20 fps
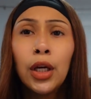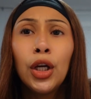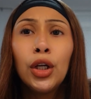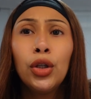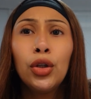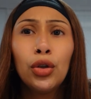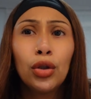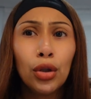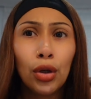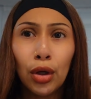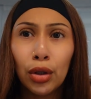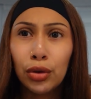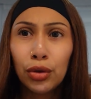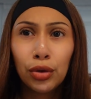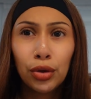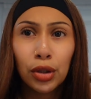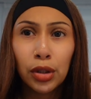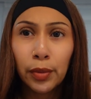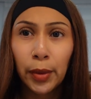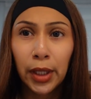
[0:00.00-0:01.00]
you could also
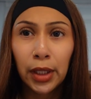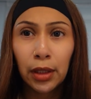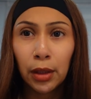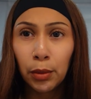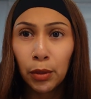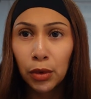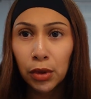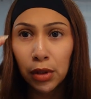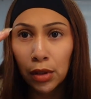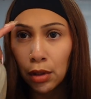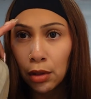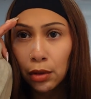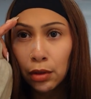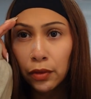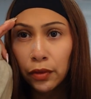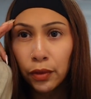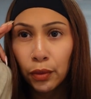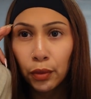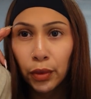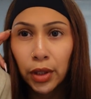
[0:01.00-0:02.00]
just paint them
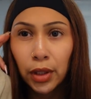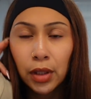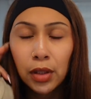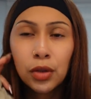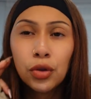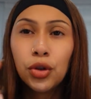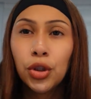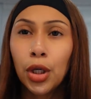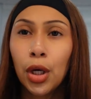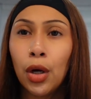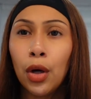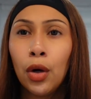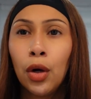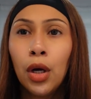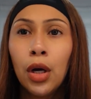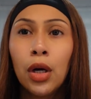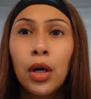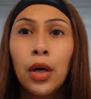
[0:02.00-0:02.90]
yourself with gel.